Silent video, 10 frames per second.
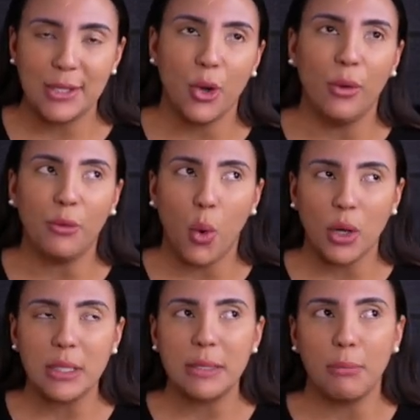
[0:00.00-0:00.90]
So of
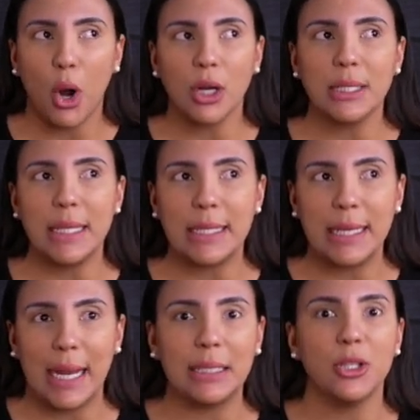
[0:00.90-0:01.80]
course, Mars is
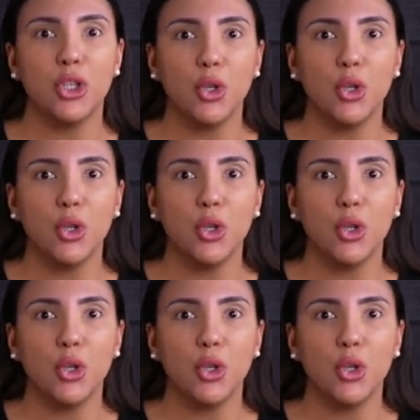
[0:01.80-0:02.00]
connected